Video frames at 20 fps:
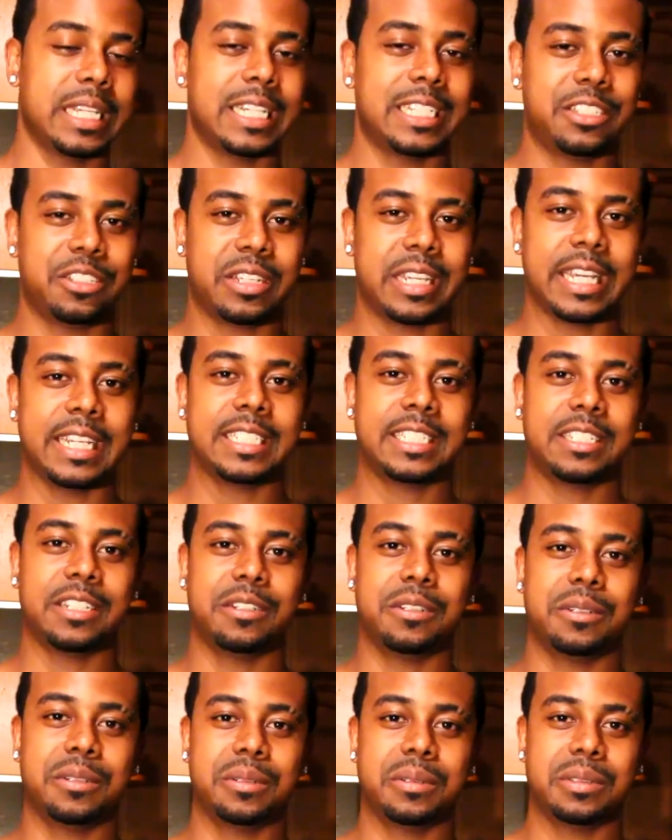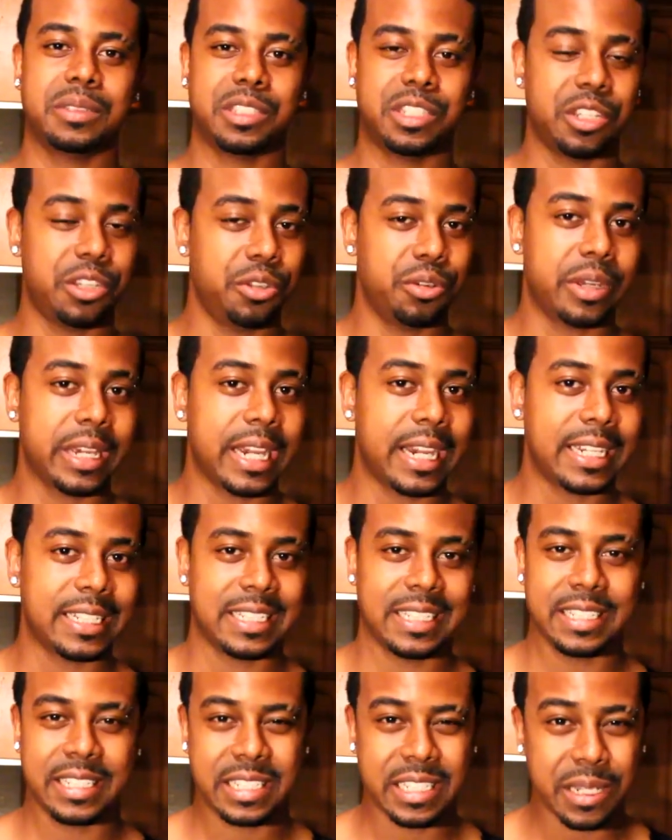educational to you
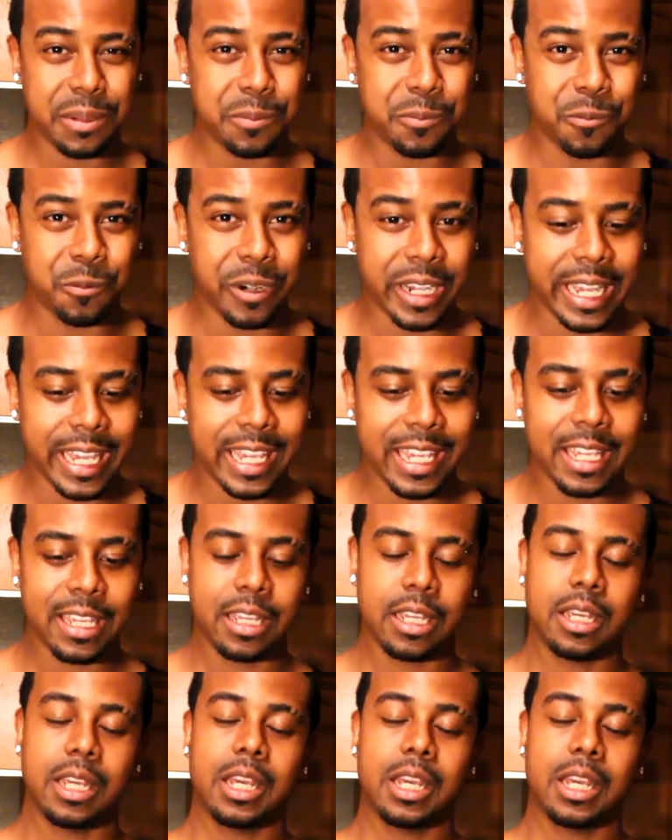guys in some way.